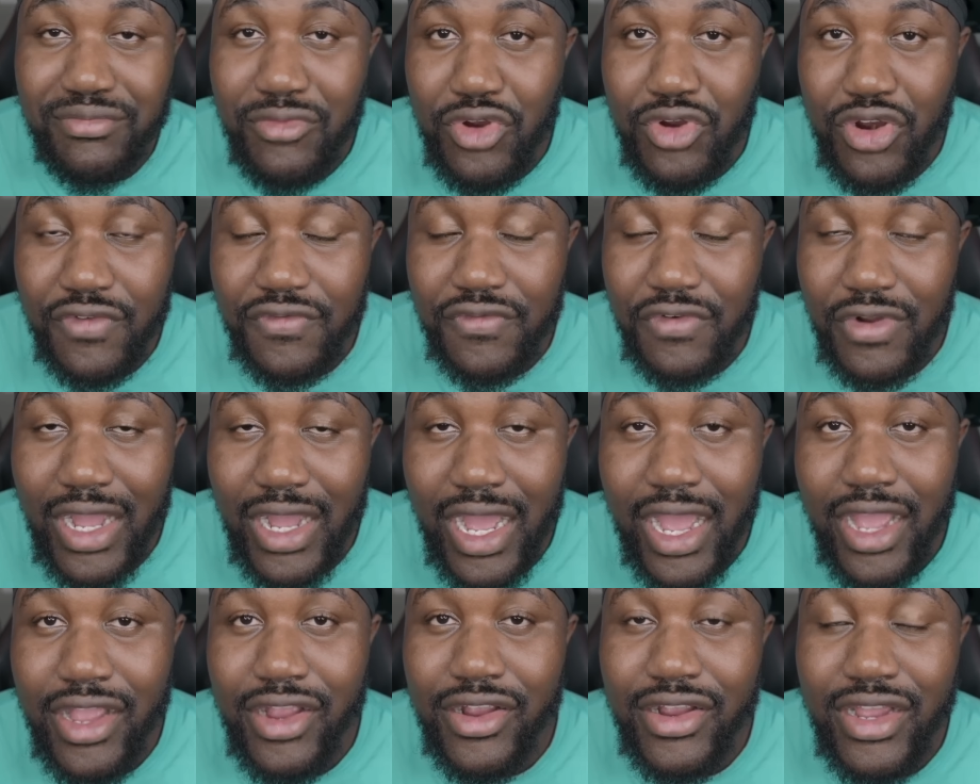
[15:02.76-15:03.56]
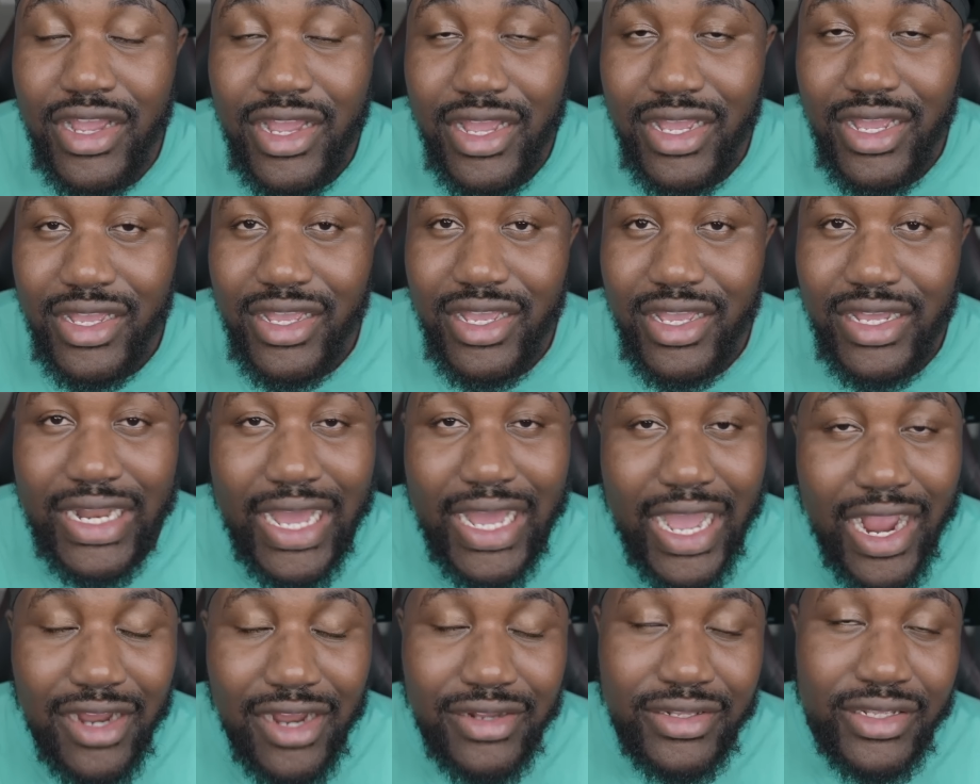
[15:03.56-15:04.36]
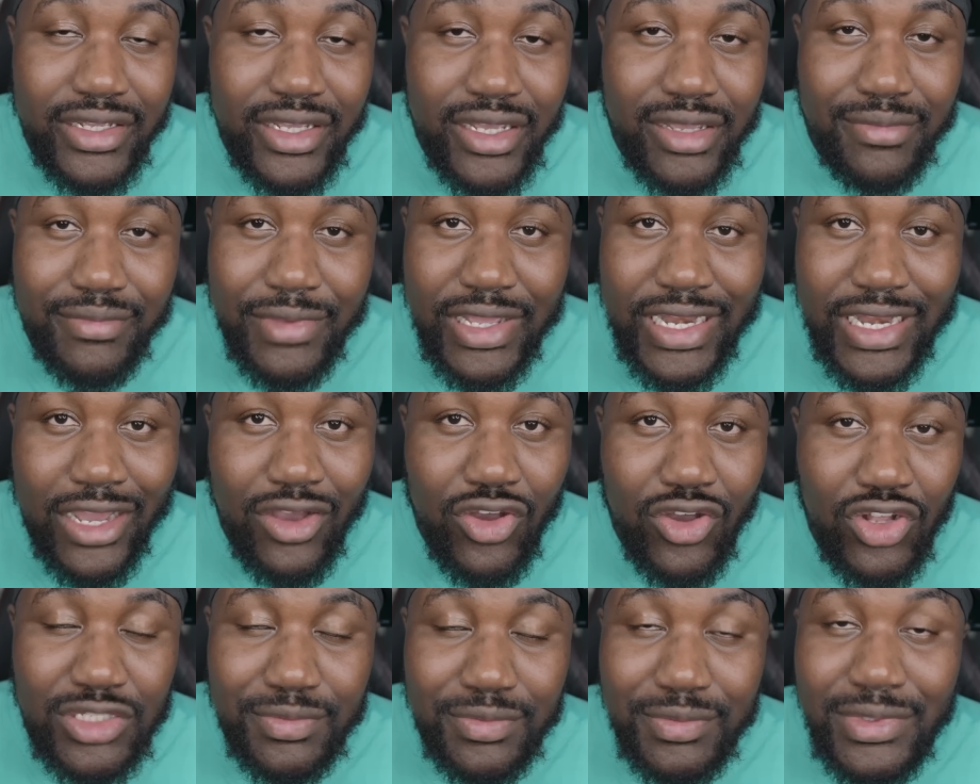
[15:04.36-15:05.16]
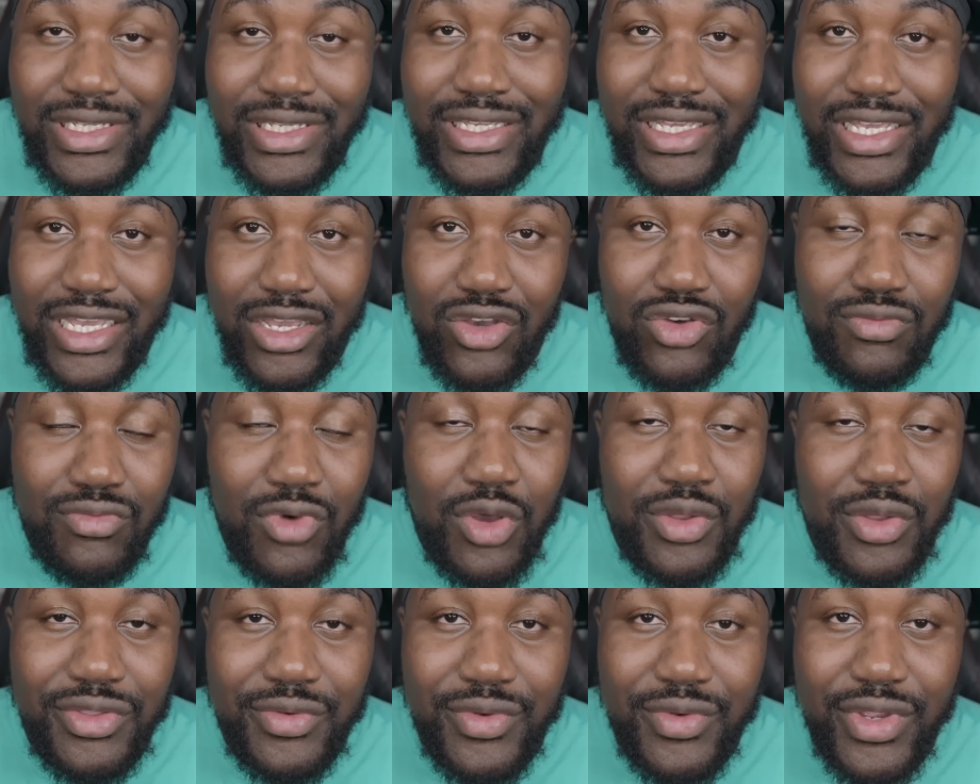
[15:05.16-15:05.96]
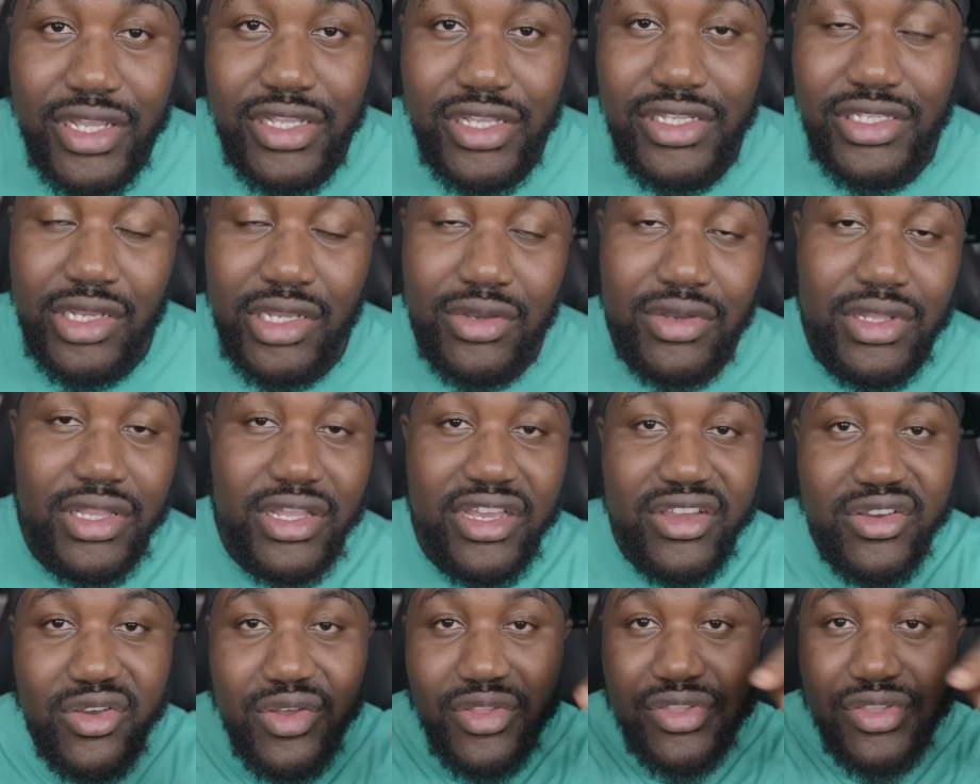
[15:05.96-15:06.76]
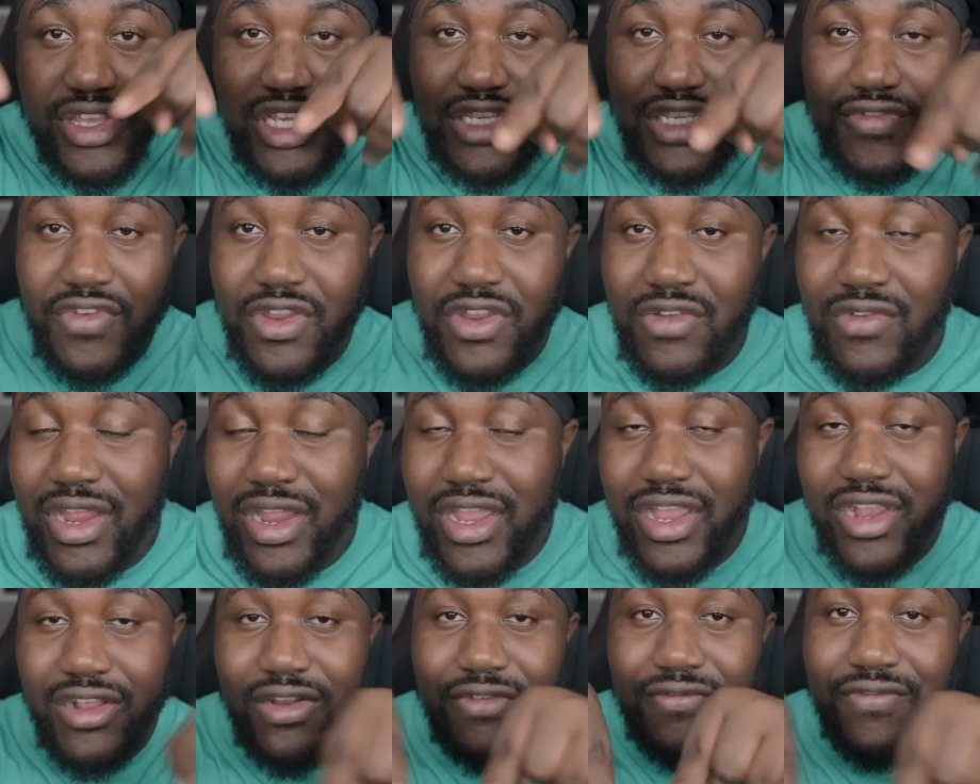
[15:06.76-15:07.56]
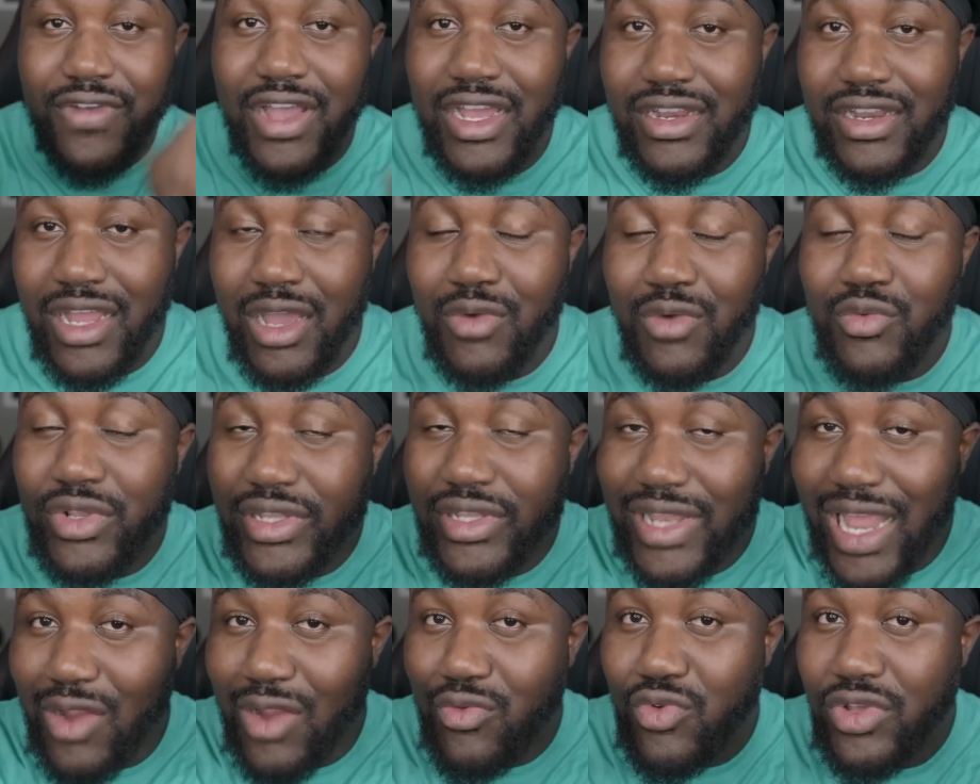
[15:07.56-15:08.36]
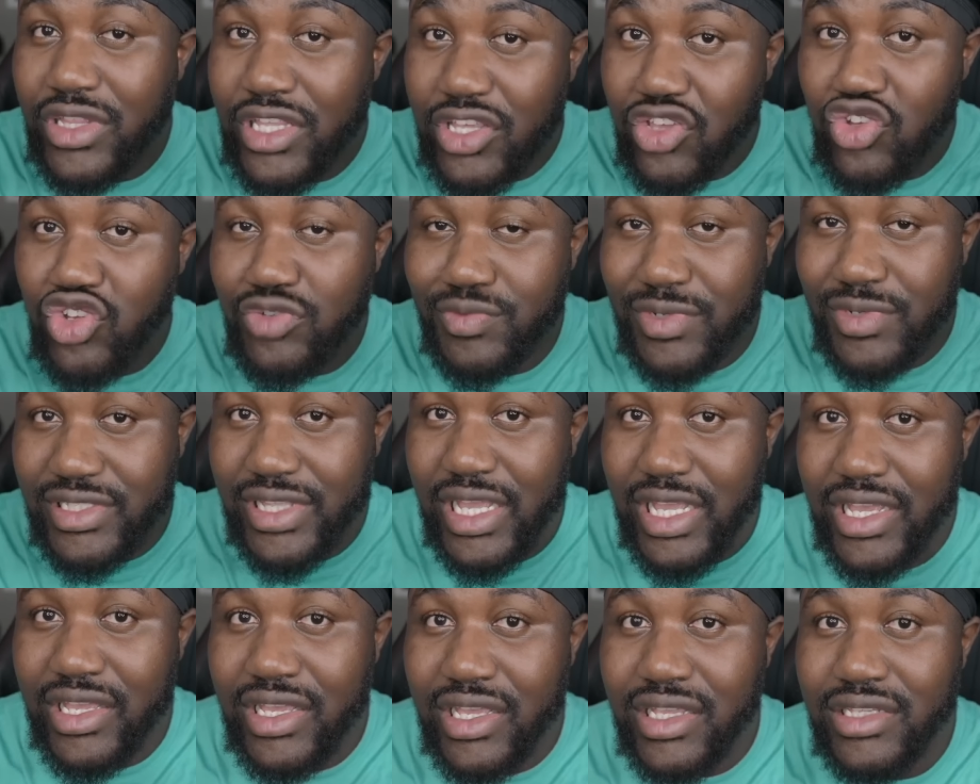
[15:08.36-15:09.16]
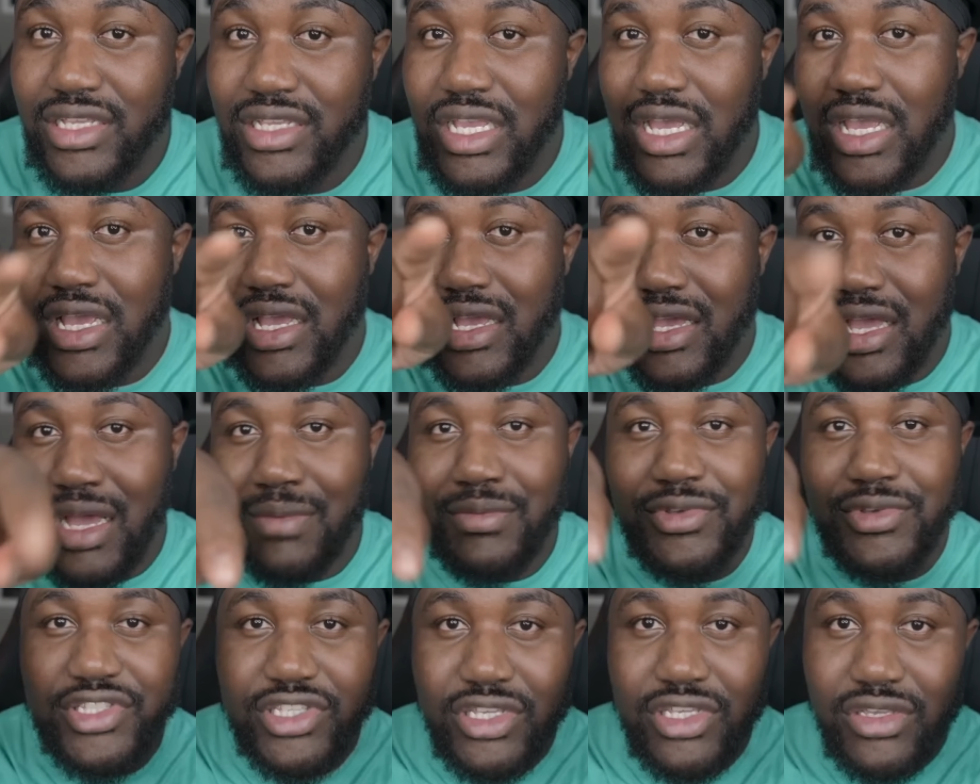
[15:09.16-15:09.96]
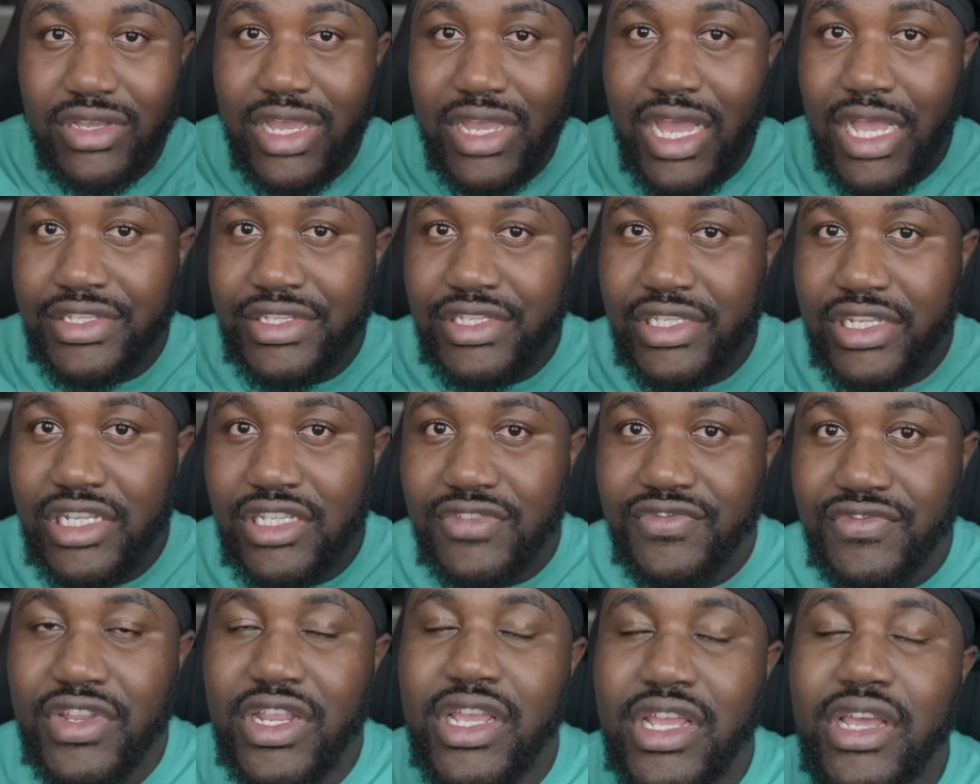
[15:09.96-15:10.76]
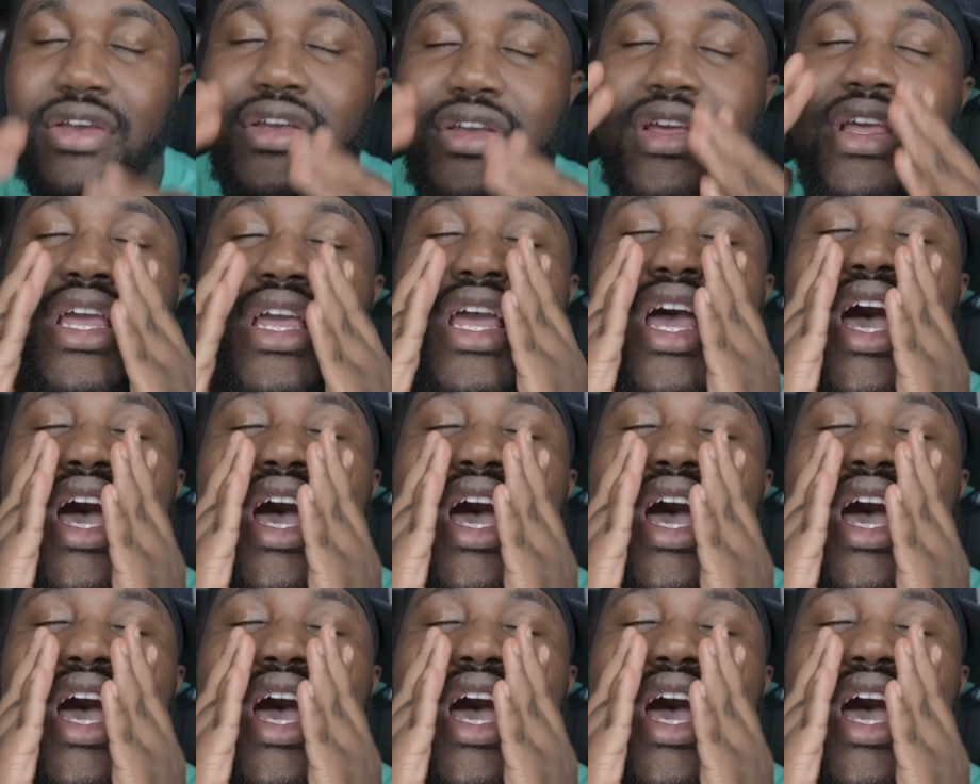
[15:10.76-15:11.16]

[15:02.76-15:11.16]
in murder for hire and hired the hitman that ultimately killed Mo3. So click on this video right here to find out what that really huge mistake is. I'm gonna see you guys in this video.